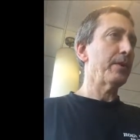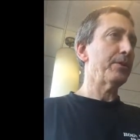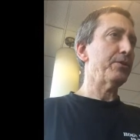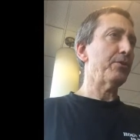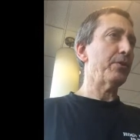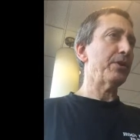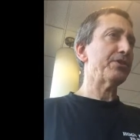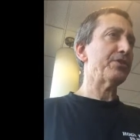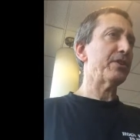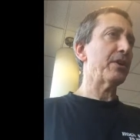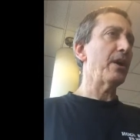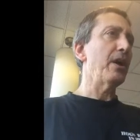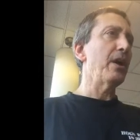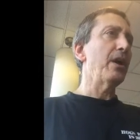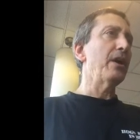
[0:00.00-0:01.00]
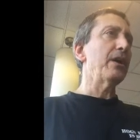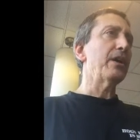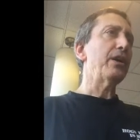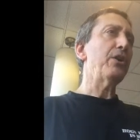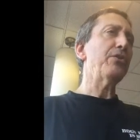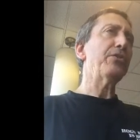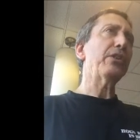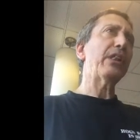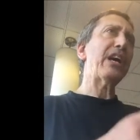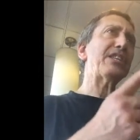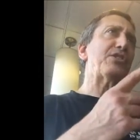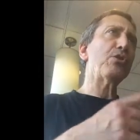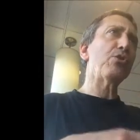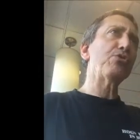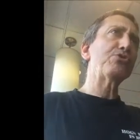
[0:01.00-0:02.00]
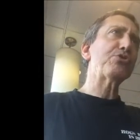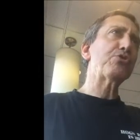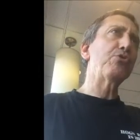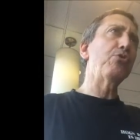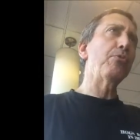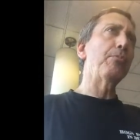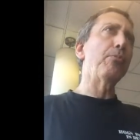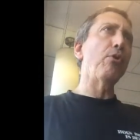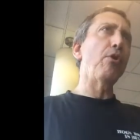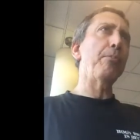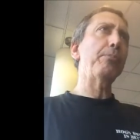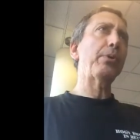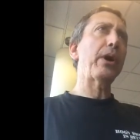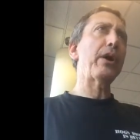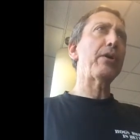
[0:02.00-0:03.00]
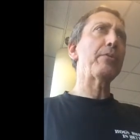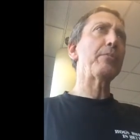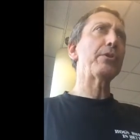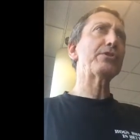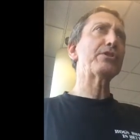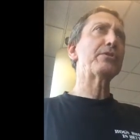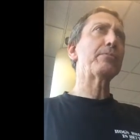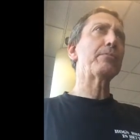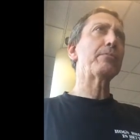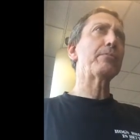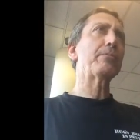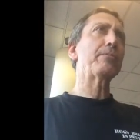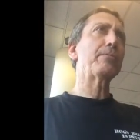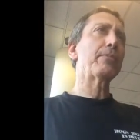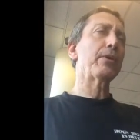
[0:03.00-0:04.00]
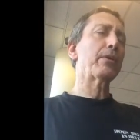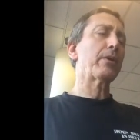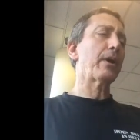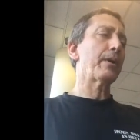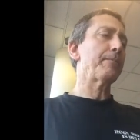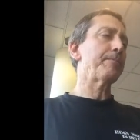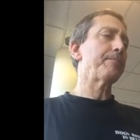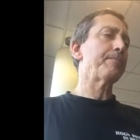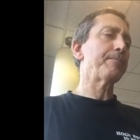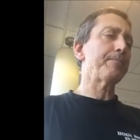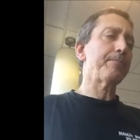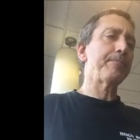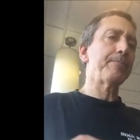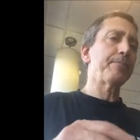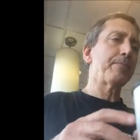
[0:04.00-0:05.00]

Interesting. You know, the last old school ball player must. To be successful, you